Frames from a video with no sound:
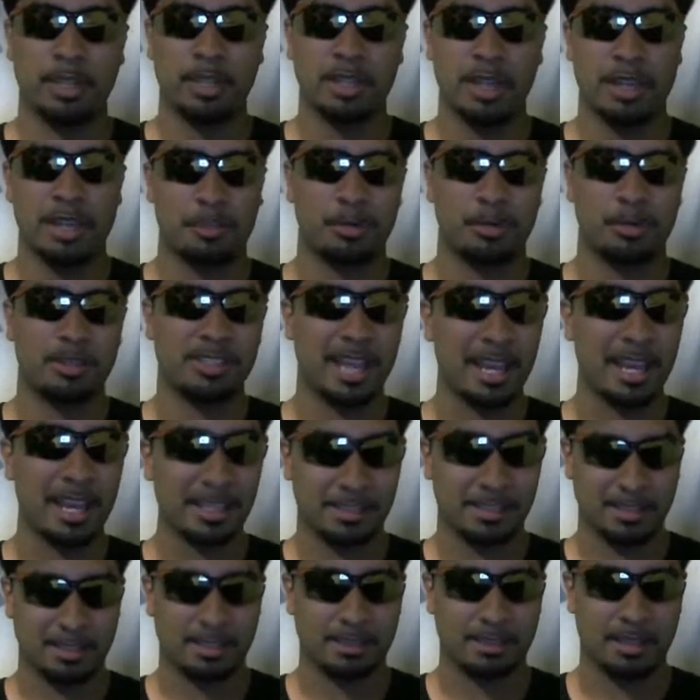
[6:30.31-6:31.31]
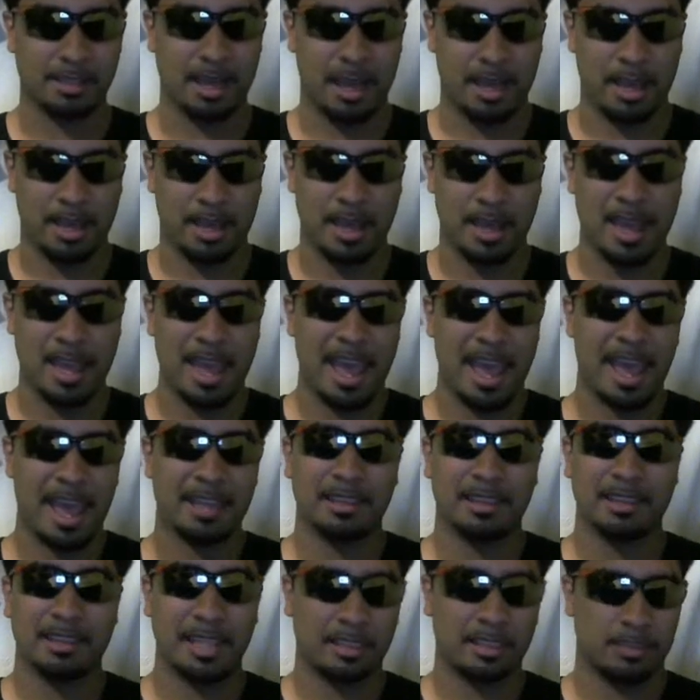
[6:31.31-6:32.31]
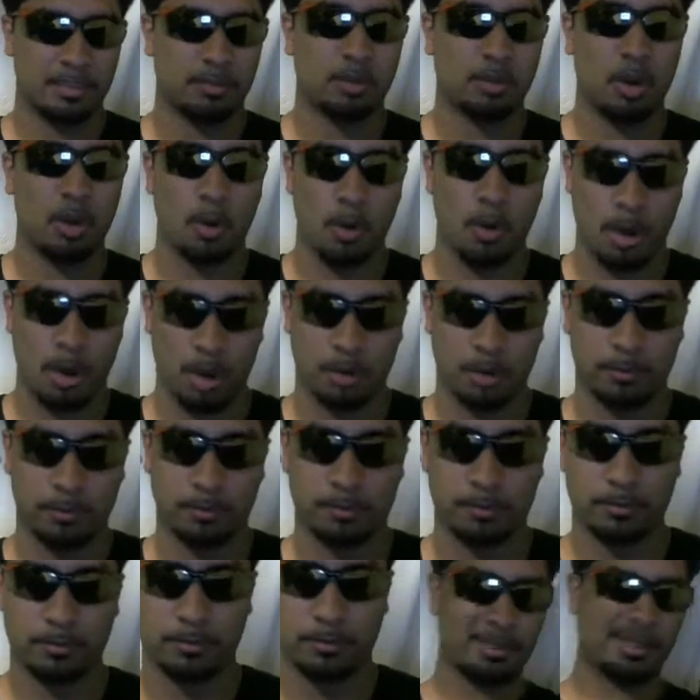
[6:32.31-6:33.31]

that protects this guy and lets him go off.